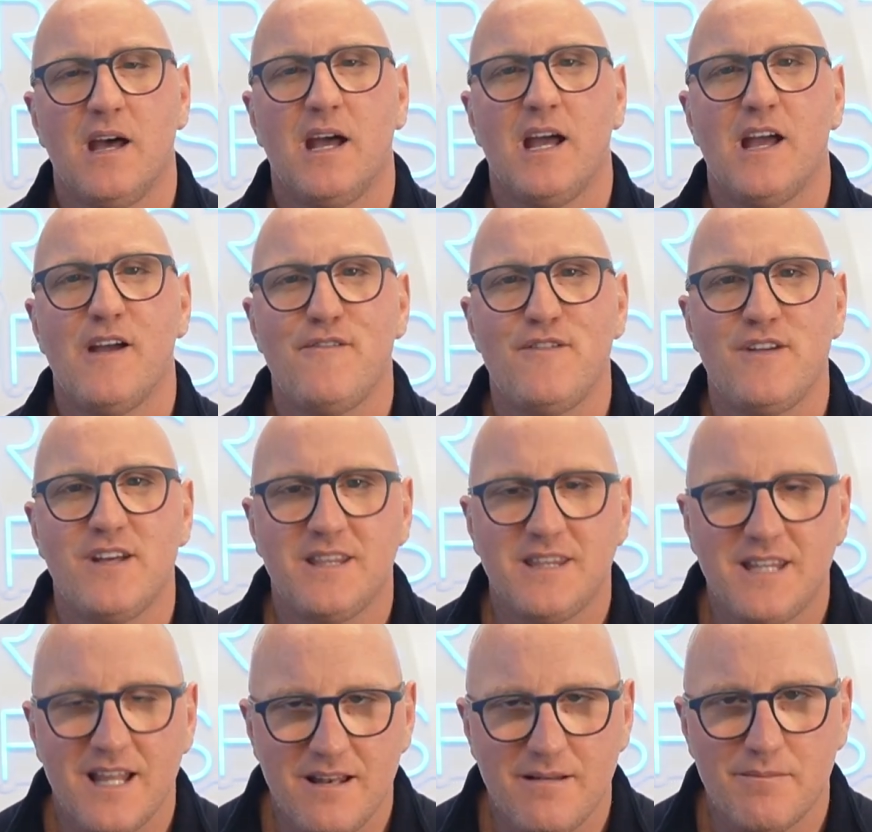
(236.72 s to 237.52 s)
If you
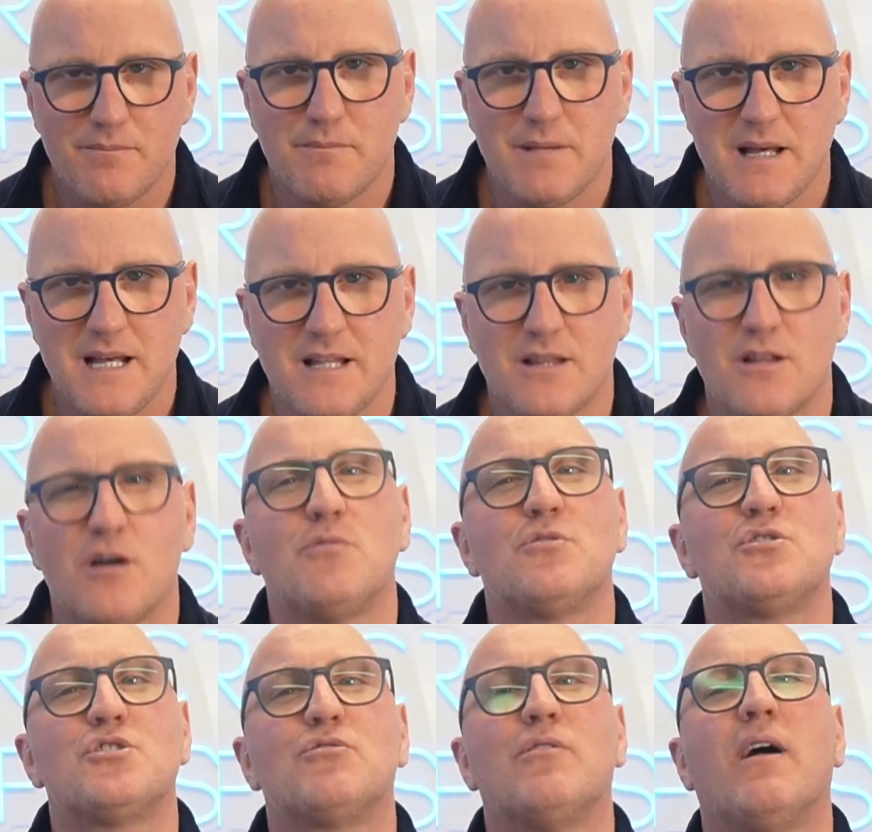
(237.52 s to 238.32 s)
didn't meet
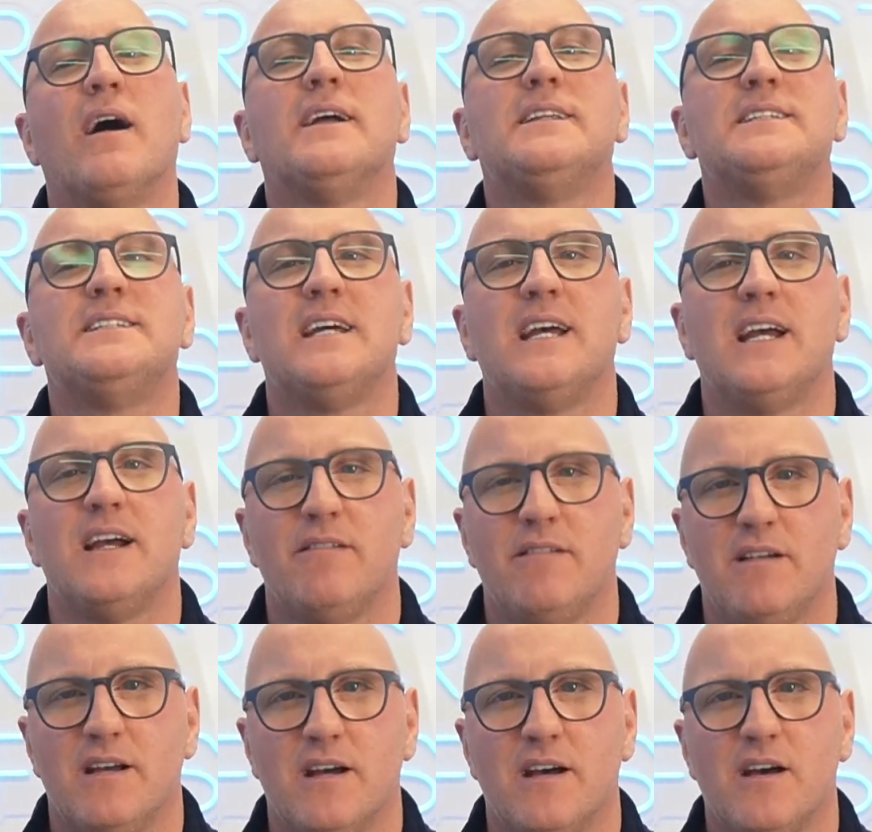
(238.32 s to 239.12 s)
those
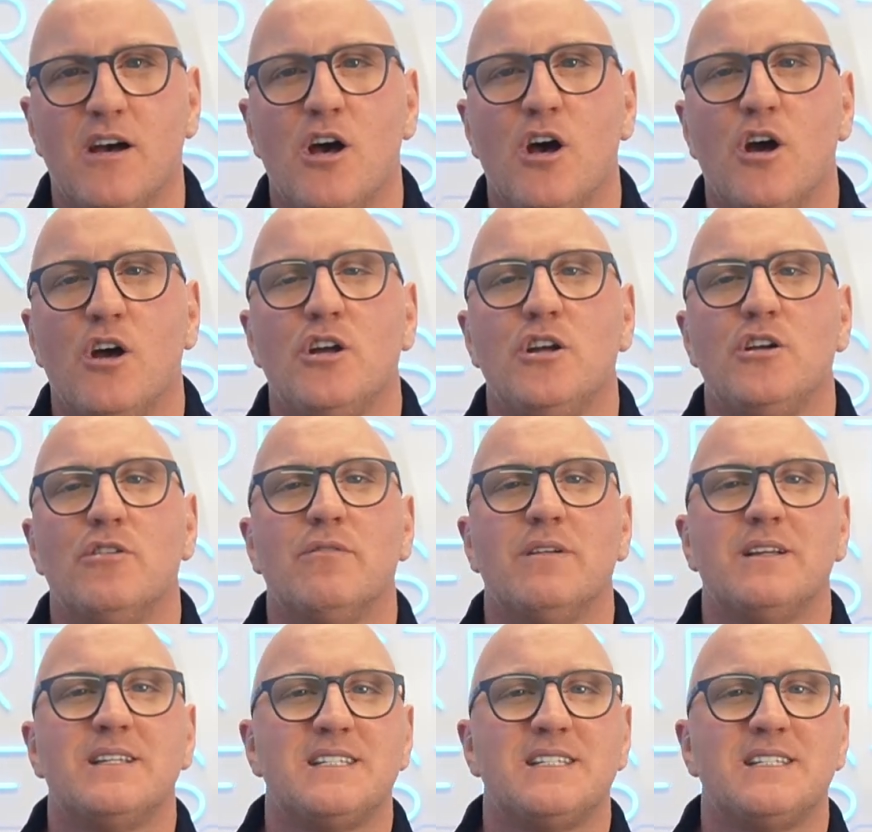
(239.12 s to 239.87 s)
criteria, you're at